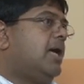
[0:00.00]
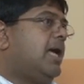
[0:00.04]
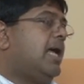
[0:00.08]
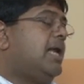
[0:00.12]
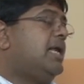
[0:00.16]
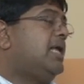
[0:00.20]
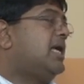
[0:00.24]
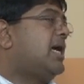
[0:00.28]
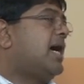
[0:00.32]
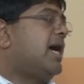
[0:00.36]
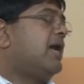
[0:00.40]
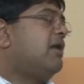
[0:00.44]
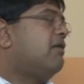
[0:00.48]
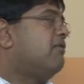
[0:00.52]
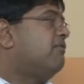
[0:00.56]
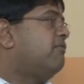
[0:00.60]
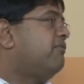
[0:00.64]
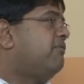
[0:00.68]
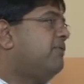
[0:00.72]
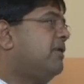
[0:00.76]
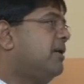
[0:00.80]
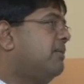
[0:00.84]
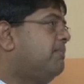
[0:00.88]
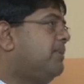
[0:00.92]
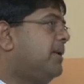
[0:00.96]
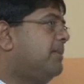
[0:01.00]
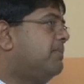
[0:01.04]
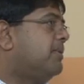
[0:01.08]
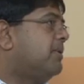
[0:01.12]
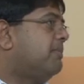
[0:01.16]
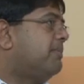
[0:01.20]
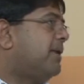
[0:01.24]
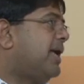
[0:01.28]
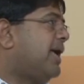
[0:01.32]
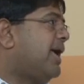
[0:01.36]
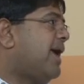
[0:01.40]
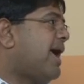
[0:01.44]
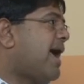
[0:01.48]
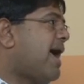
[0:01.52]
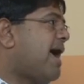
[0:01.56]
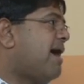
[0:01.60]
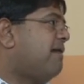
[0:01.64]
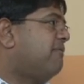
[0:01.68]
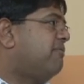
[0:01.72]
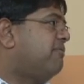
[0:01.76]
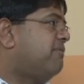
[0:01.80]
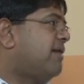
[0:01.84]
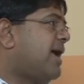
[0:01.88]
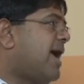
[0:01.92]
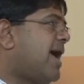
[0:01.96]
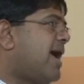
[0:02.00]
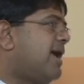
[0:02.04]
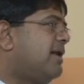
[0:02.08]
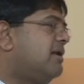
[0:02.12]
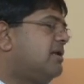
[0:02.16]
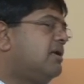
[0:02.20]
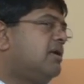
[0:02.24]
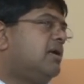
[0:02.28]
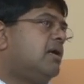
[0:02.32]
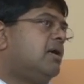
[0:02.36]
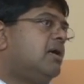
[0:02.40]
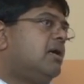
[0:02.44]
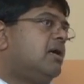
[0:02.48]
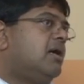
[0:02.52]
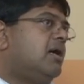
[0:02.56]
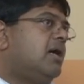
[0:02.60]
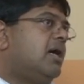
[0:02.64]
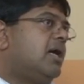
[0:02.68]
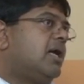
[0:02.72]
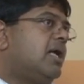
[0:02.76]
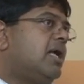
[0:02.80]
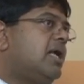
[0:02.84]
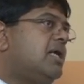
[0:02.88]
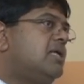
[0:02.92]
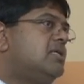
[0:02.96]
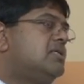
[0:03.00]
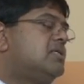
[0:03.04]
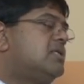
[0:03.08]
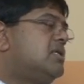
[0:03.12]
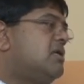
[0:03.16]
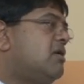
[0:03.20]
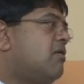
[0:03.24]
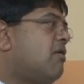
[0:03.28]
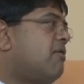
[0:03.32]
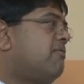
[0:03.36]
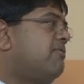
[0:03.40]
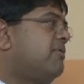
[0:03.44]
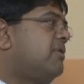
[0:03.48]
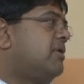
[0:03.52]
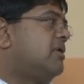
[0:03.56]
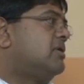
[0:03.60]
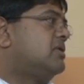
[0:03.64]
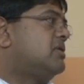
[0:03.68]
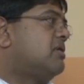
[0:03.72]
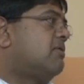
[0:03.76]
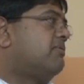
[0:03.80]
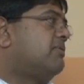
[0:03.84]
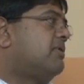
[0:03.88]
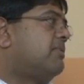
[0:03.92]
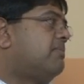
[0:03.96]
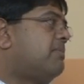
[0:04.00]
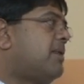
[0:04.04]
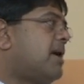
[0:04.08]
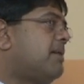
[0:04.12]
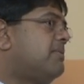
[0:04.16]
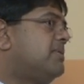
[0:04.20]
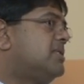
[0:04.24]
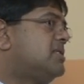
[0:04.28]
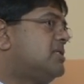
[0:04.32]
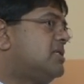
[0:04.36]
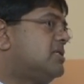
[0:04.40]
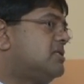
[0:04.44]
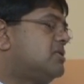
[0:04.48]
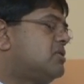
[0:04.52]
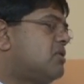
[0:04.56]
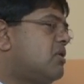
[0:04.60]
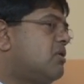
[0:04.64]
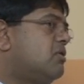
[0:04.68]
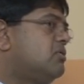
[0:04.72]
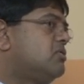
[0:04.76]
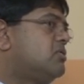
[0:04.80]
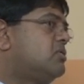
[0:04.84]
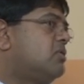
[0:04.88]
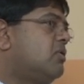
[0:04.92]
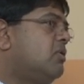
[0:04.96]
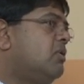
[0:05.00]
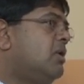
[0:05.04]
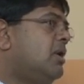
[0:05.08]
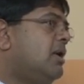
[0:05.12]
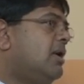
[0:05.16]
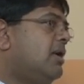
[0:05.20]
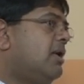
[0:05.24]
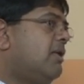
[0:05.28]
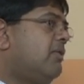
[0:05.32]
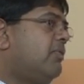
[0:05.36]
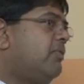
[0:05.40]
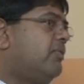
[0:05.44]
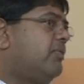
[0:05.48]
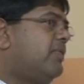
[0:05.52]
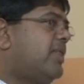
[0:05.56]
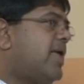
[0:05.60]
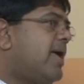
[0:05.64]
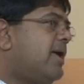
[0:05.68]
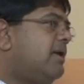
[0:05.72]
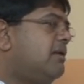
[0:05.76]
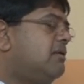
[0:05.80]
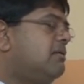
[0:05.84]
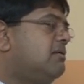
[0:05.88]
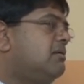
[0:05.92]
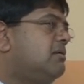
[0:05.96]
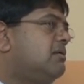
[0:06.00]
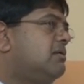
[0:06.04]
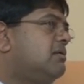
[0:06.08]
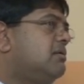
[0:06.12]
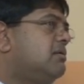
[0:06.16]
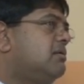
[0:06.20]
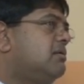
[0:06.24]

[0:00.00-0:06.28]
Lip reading: any kind of fear people may have had against the office of the Prime Minister. So that